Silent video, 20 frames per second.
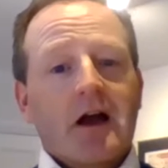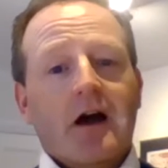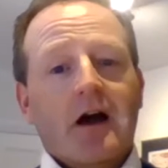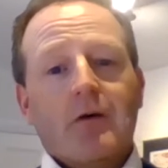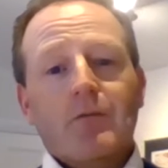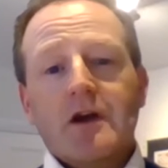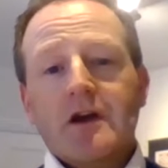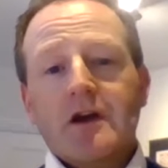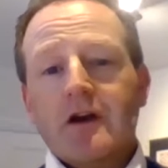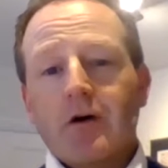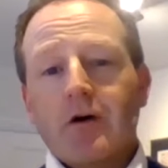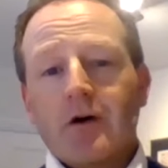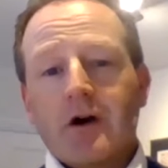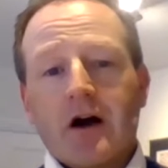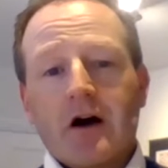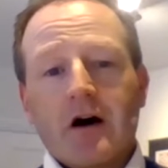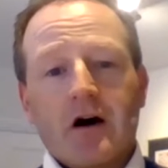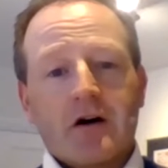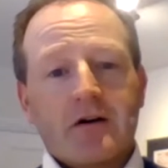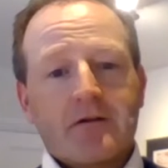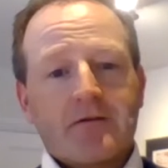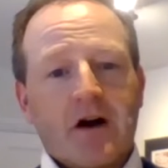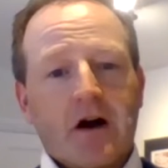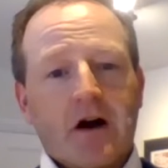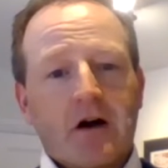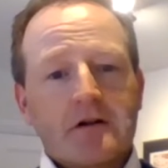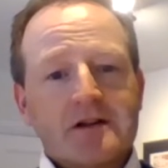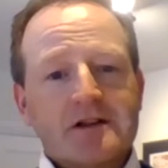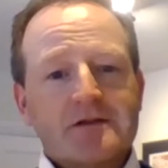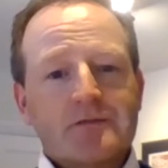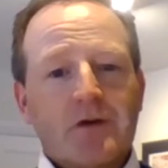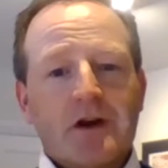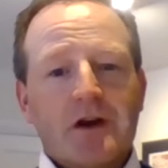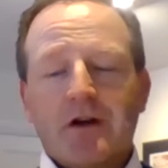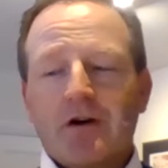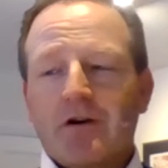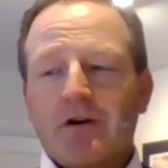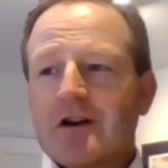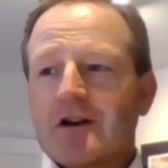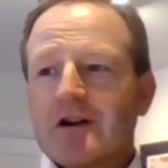And we know in our heart of hearts, we
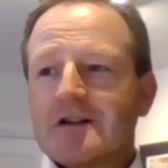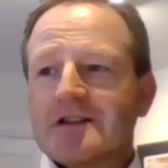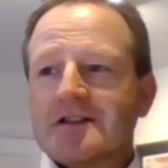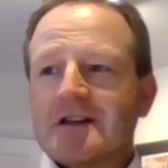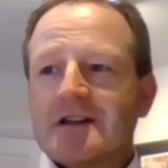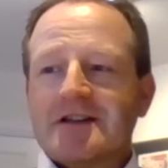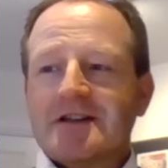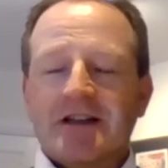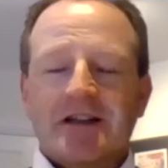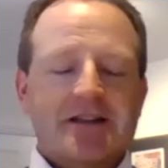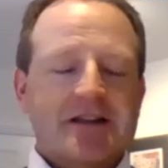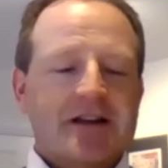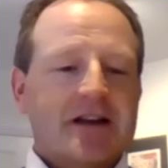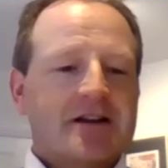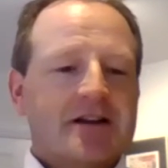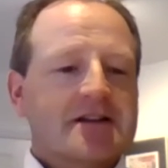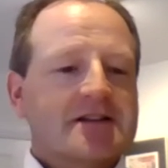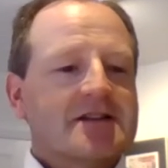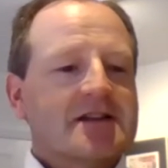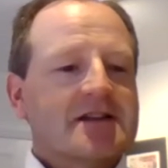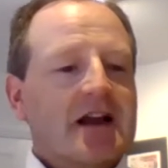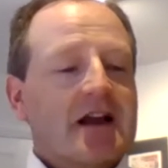know in our statistics